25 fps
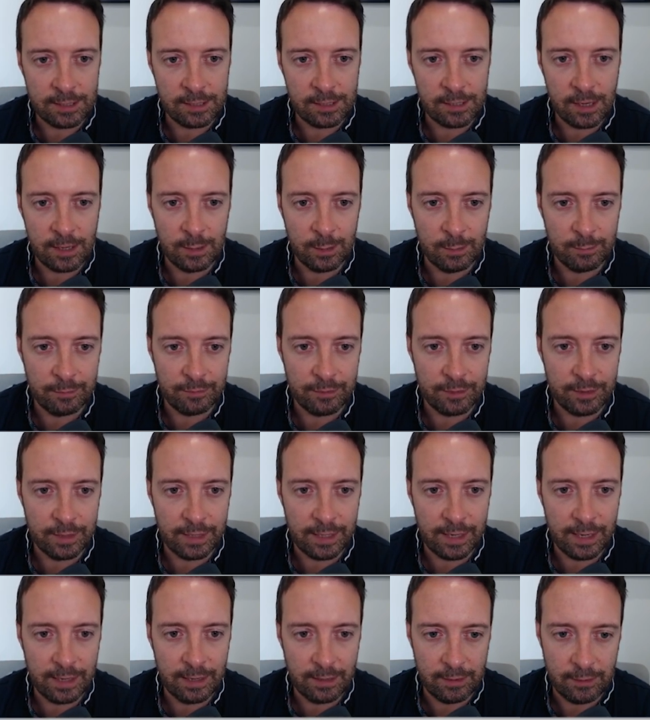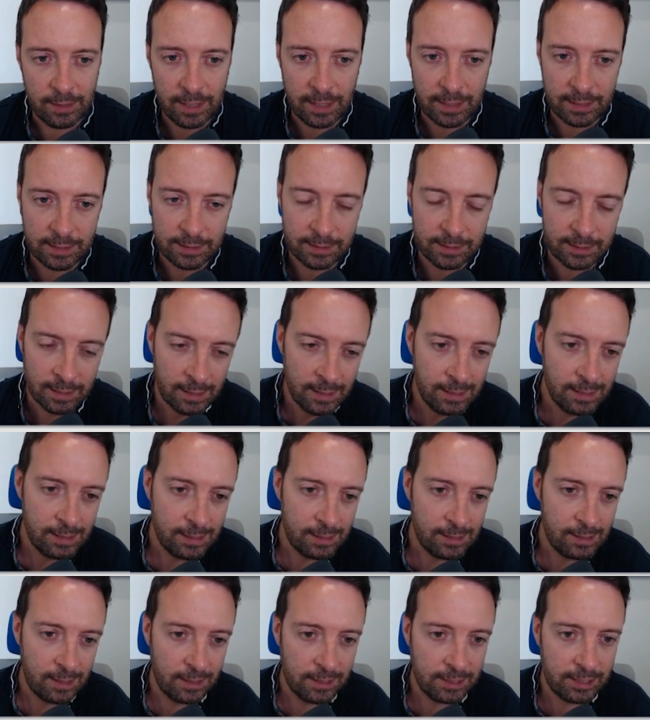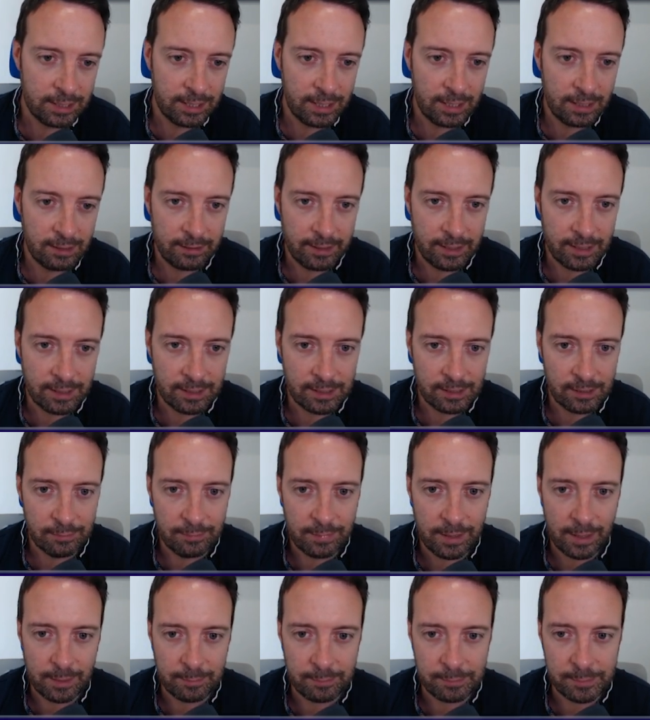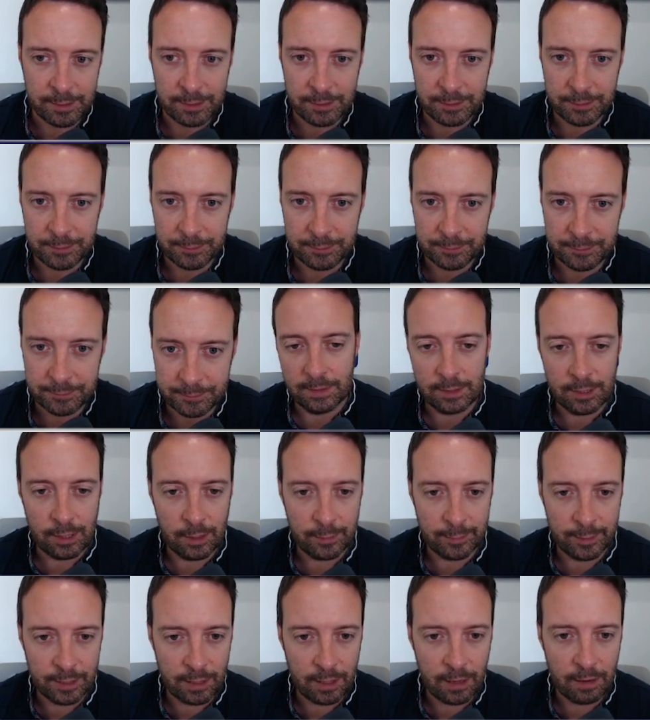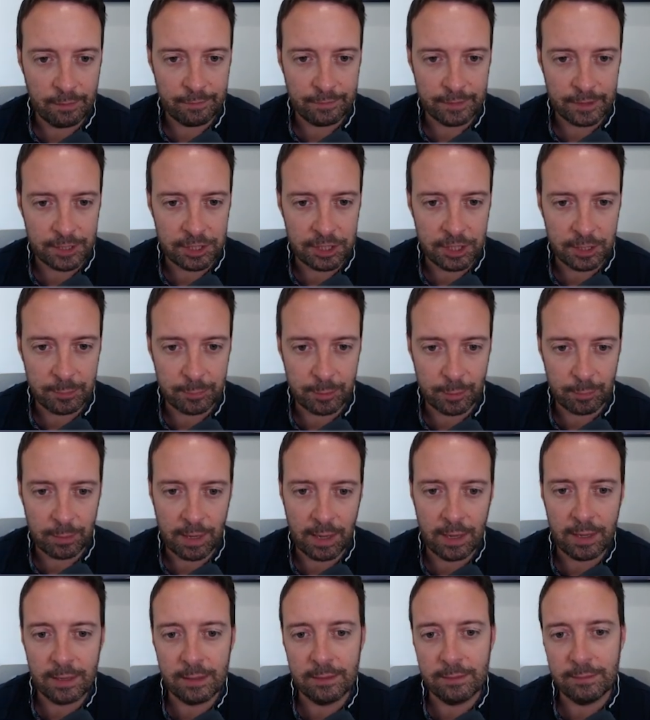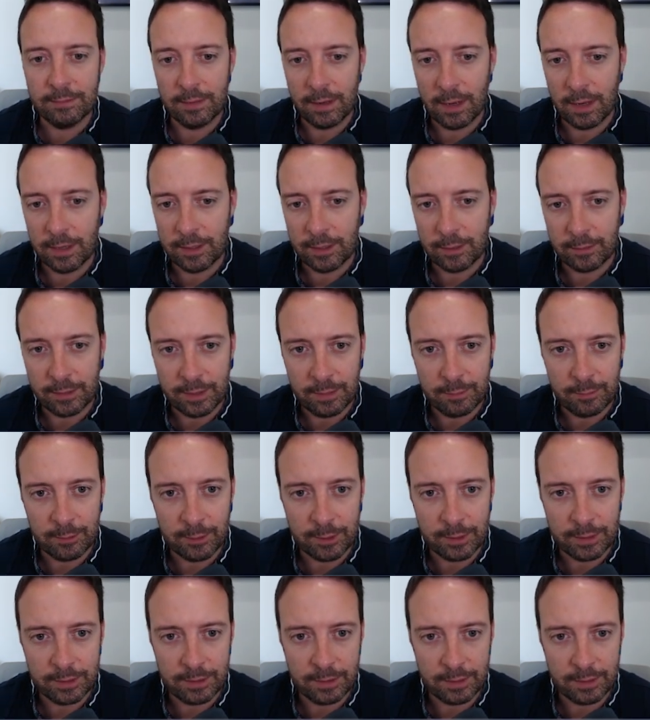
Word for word: sign up for it now and start generating some maps. So I'm going to go for the cheaper plan. I don't need more than